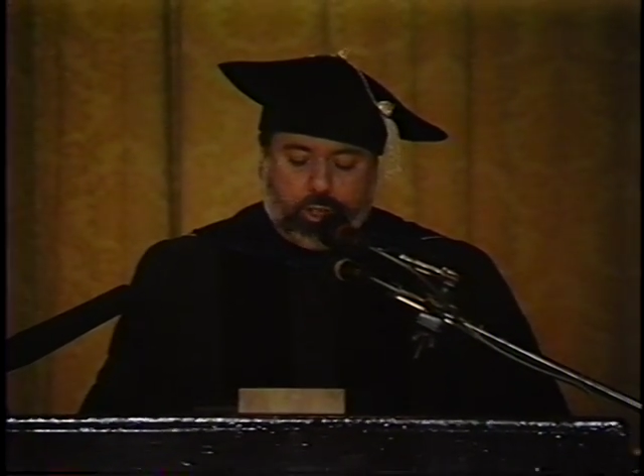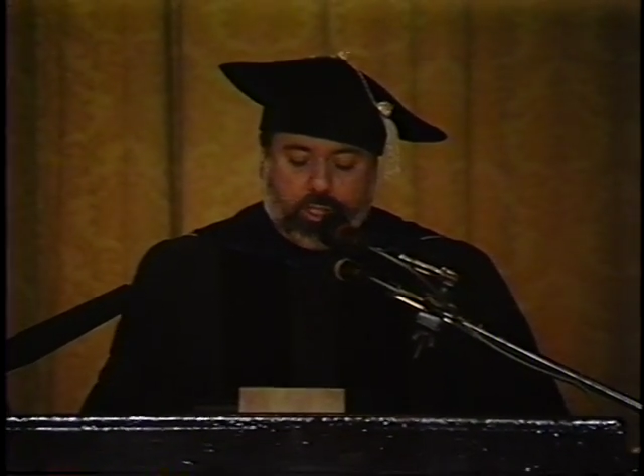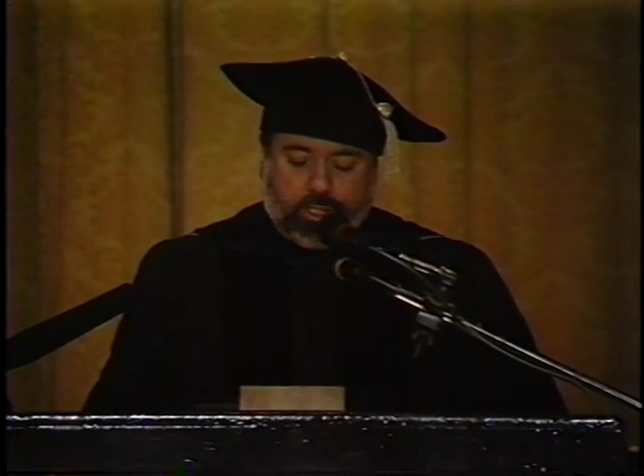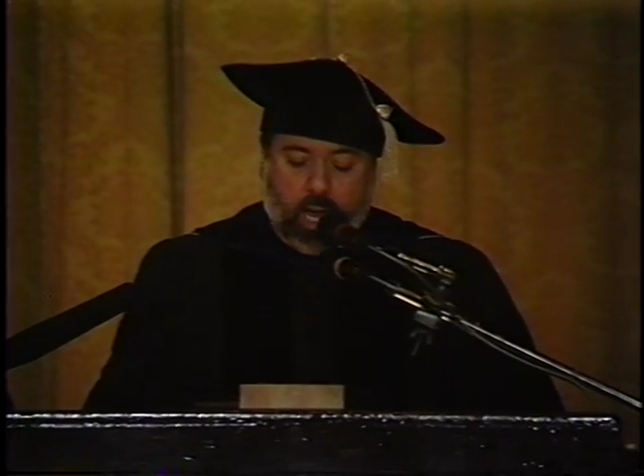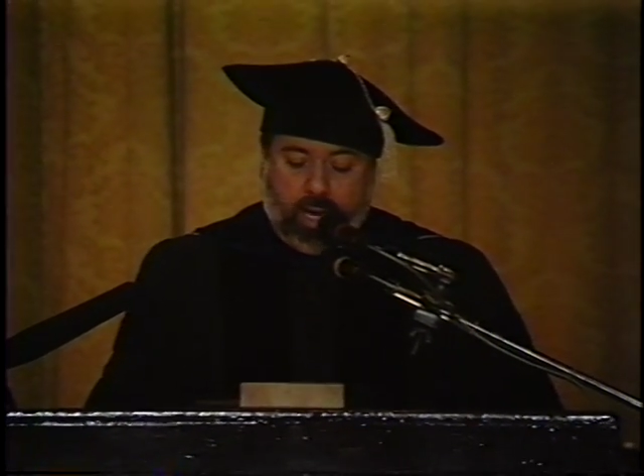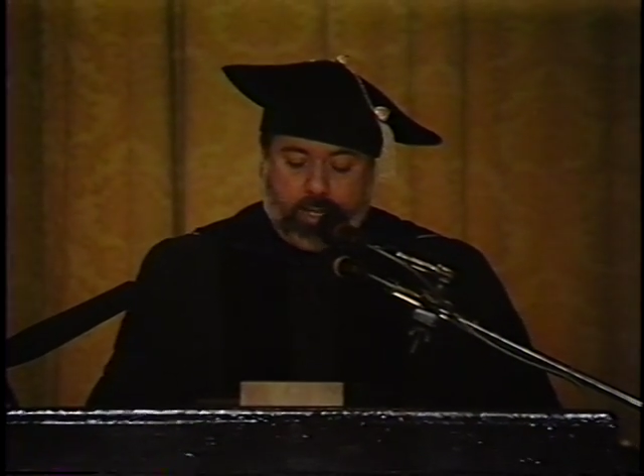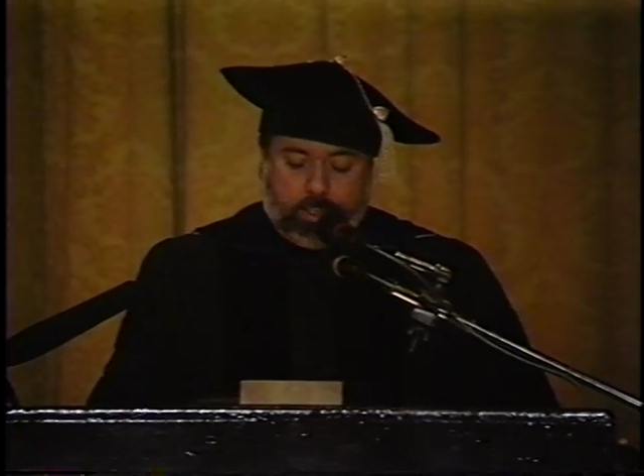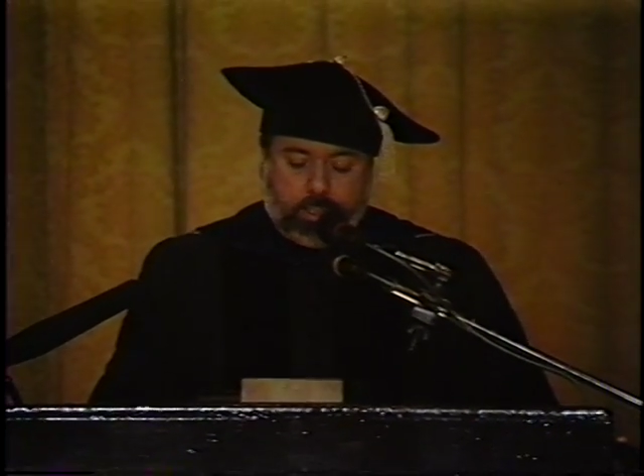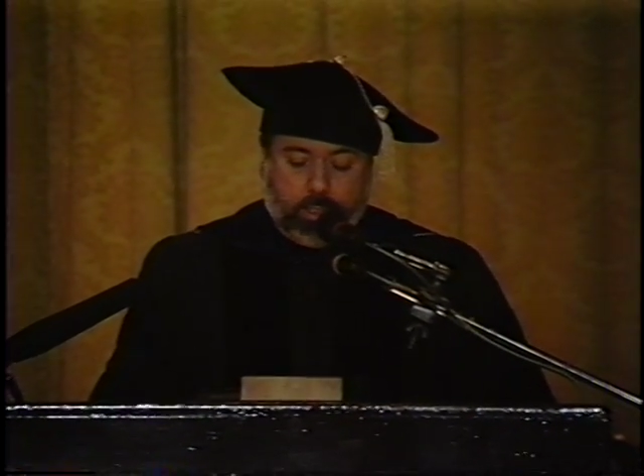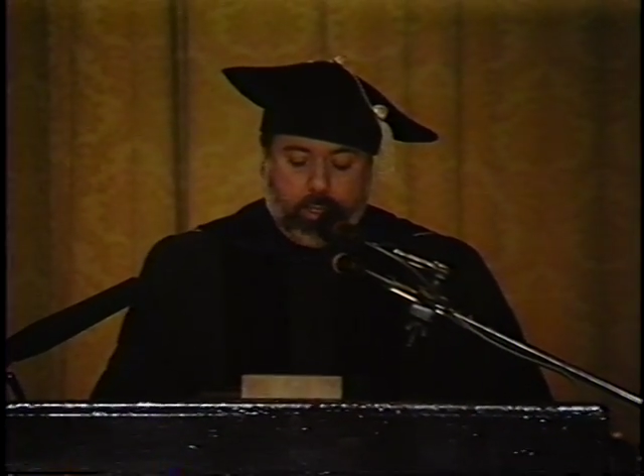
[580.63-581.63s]
to
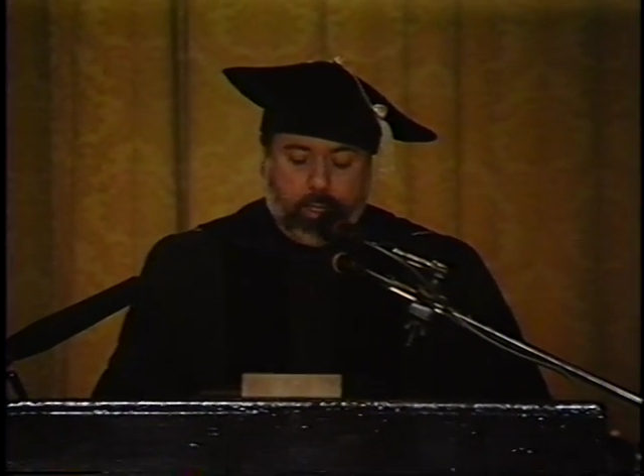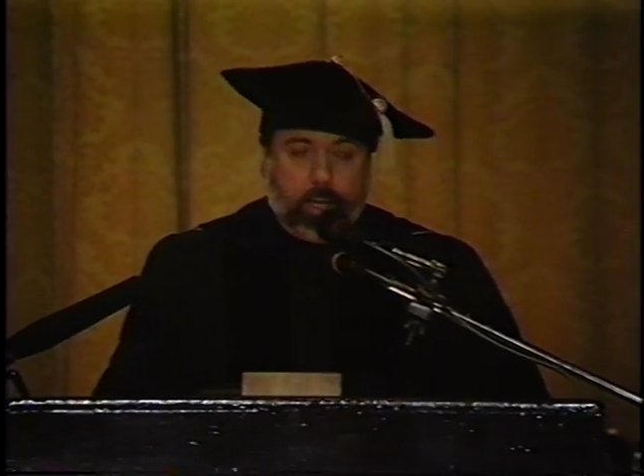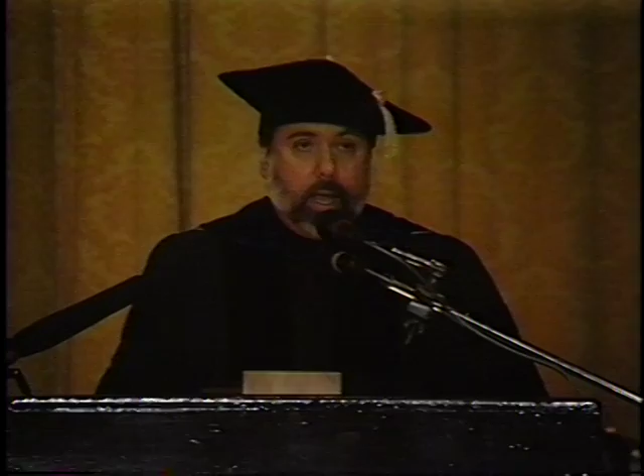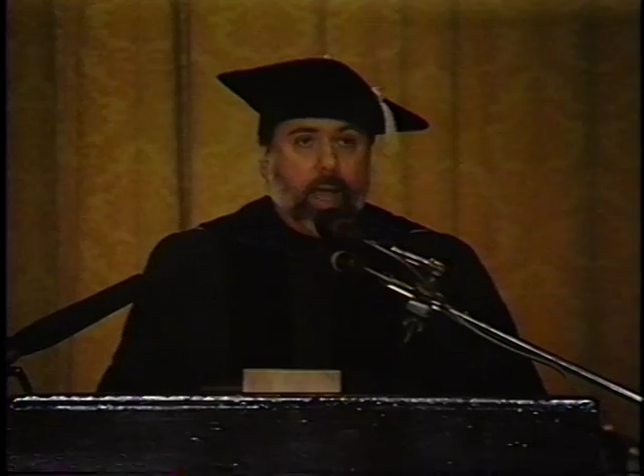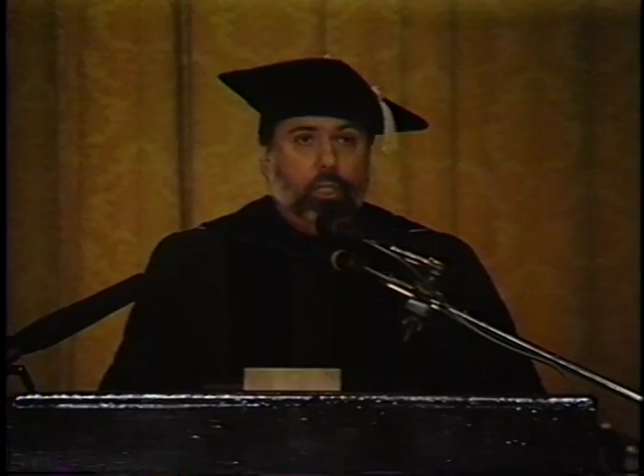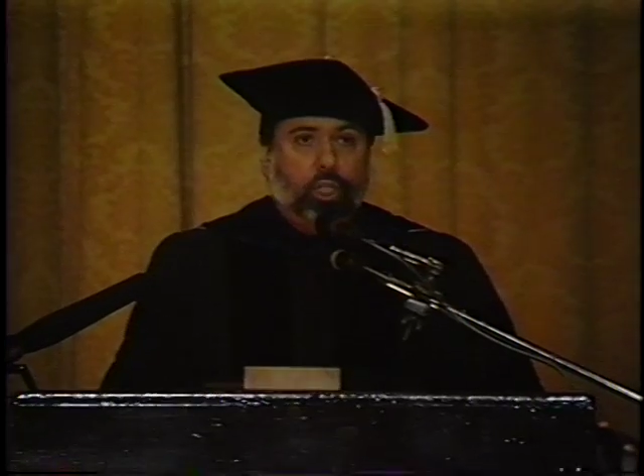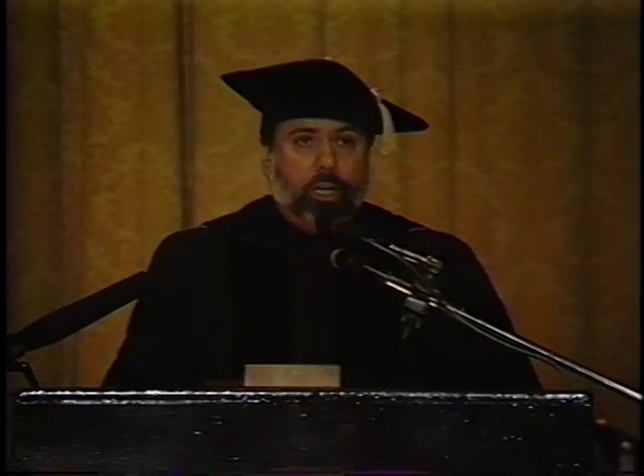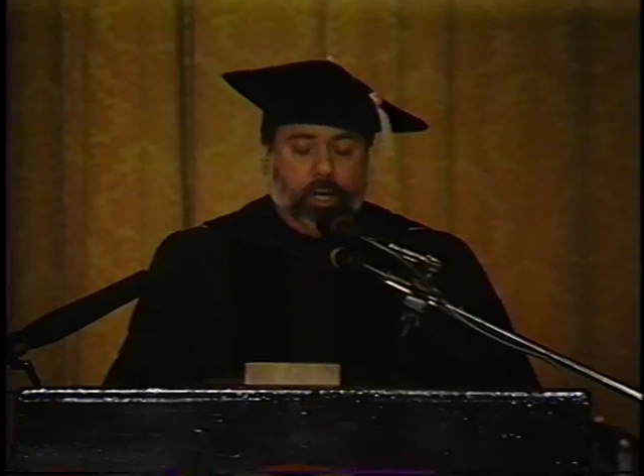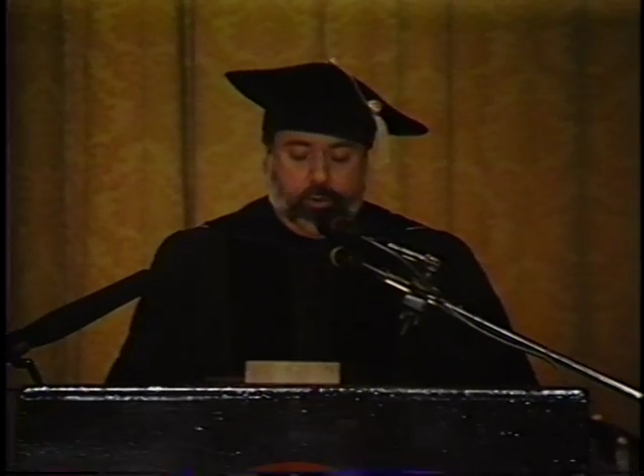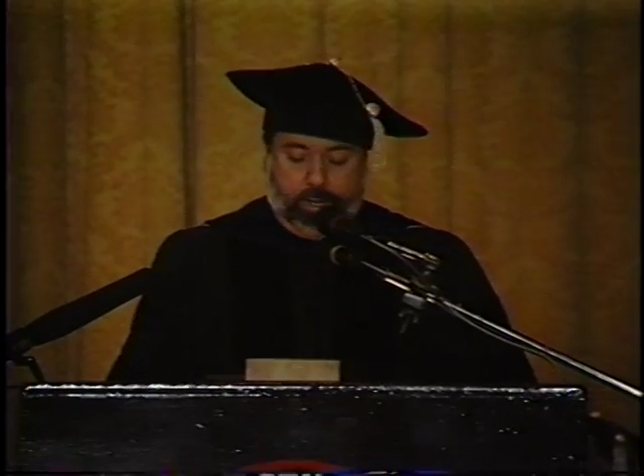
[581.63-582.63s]
science,
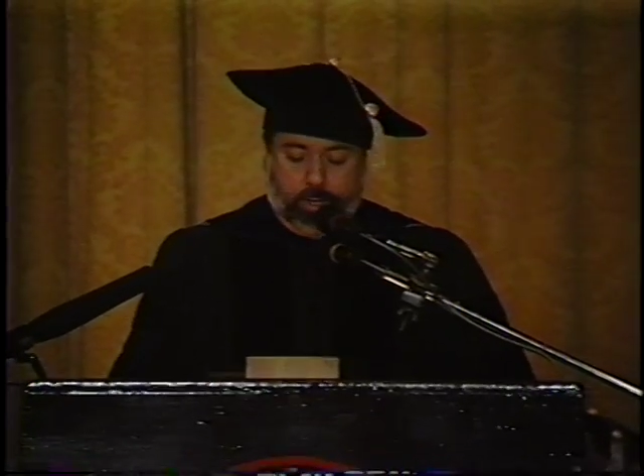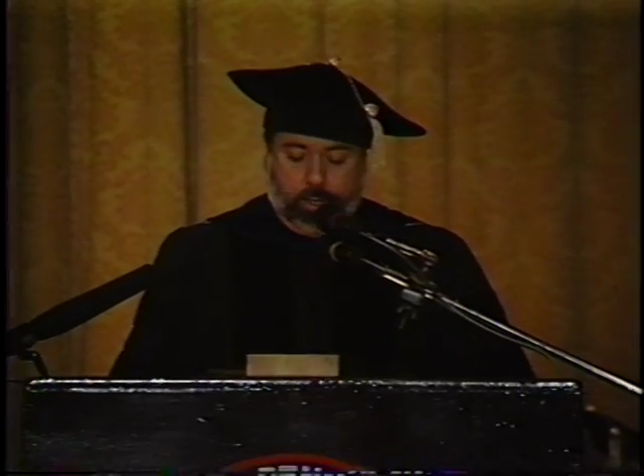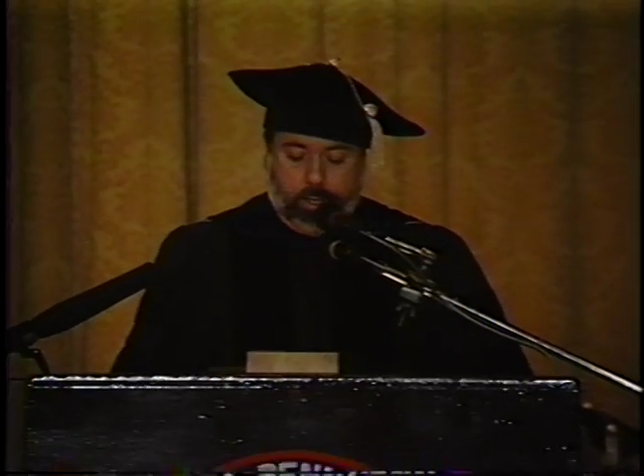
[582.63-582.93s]
engineering,